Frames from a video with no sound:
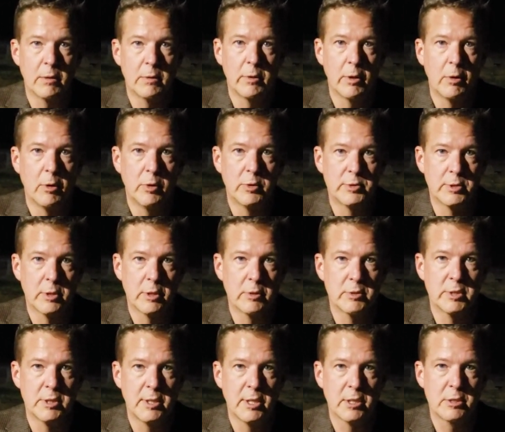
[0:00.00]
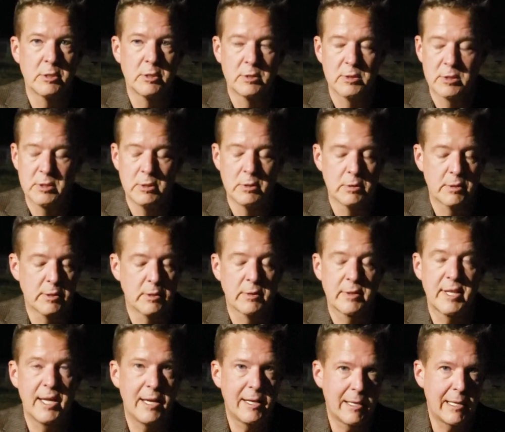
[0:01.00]
the, holds of those addictions too.
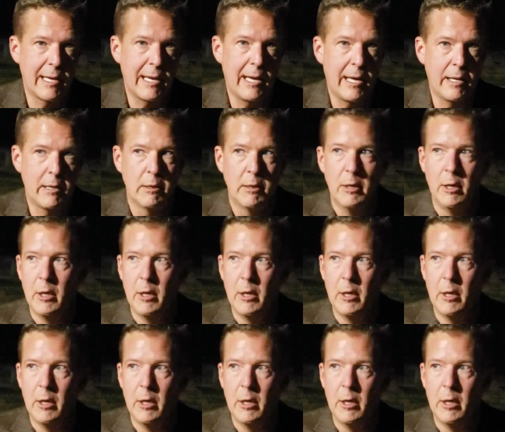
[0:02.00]
Thank God.